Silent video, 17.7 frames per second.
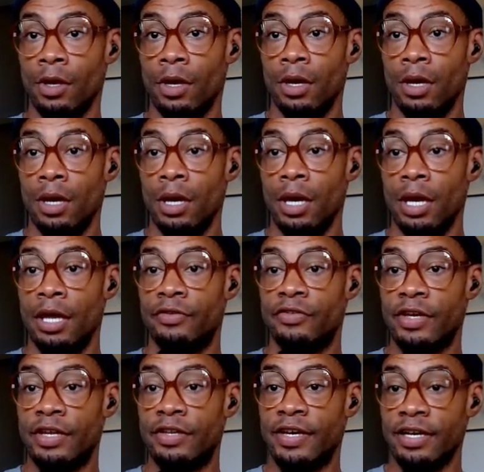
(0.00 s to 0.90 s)
It's a
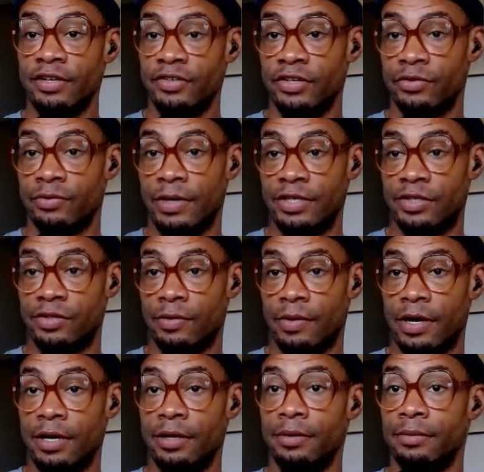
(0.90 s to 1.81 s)
Texas restaurant.
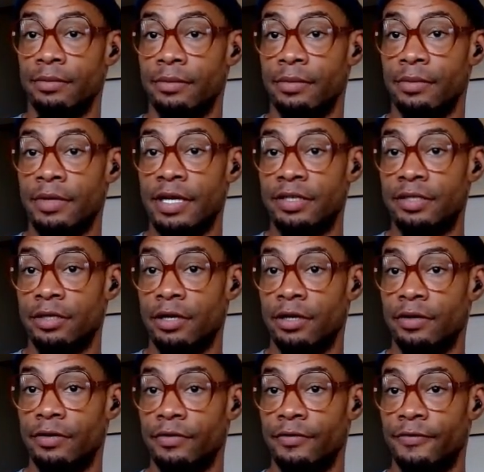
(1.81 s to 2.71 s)
They serve
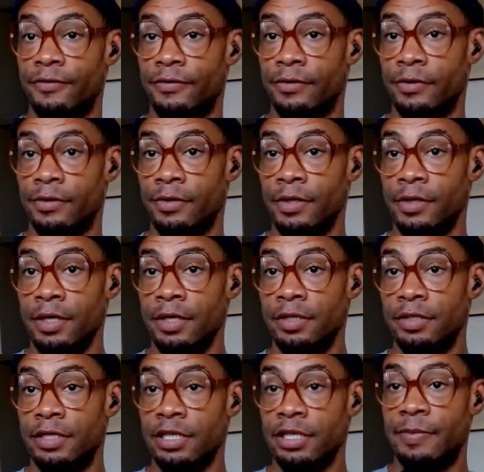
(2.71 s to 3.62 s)

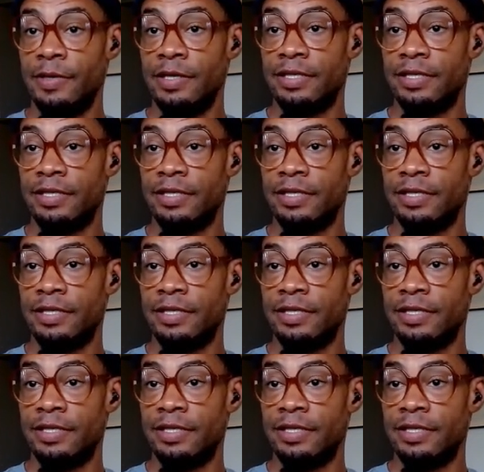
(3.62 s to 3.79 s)
six-piece hand